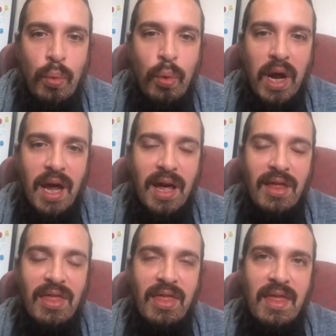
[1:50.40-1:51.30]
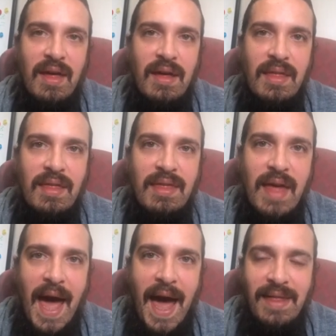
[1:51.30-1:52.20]
with
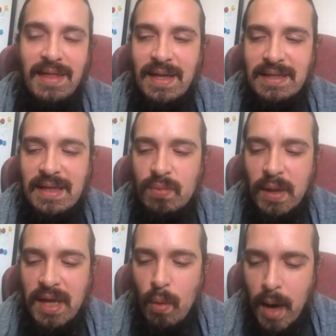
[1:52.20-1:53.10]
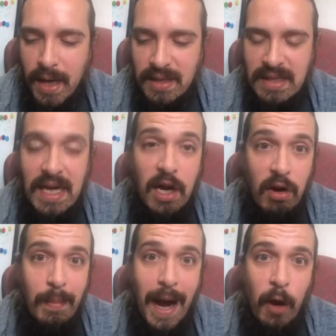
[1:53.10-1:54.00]
that this is what they wanted to hear
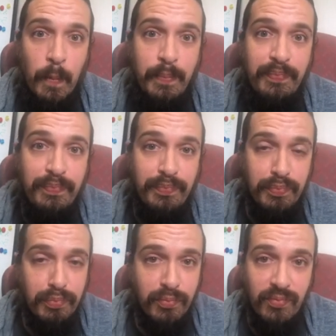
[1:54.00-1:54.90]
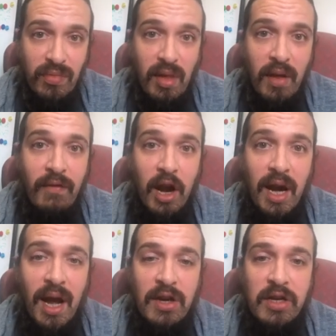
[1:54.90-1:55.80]
about,
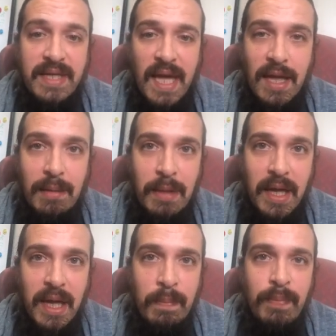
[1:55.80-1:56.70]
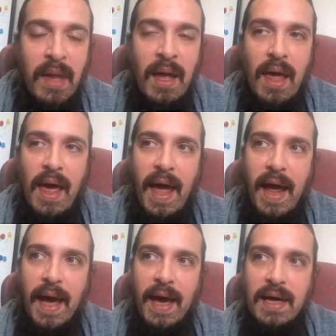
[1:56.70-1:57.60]
very understandably.
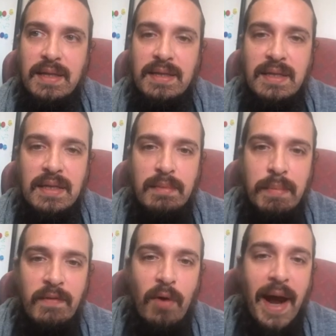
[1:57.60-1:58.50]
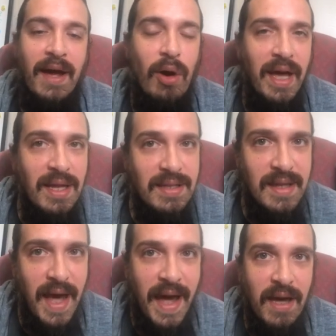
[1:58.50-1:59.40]
And before I go into
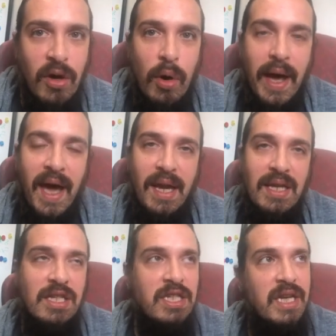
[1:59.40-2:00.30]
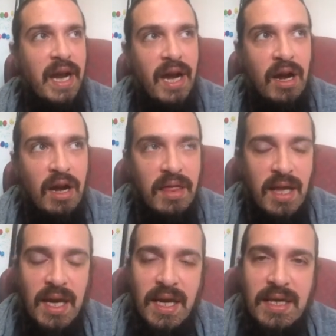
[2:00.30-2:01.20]
that, go ahead and share
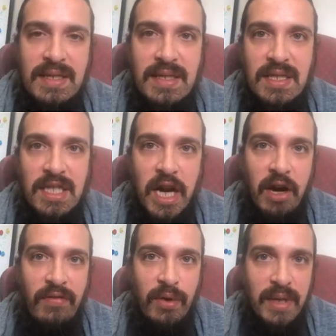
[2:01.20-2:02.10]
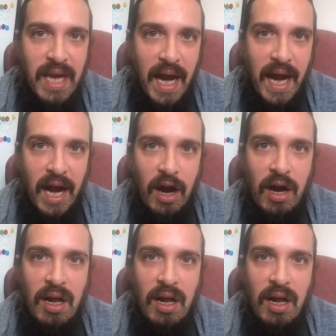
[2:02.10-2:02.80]
this, share if you dare,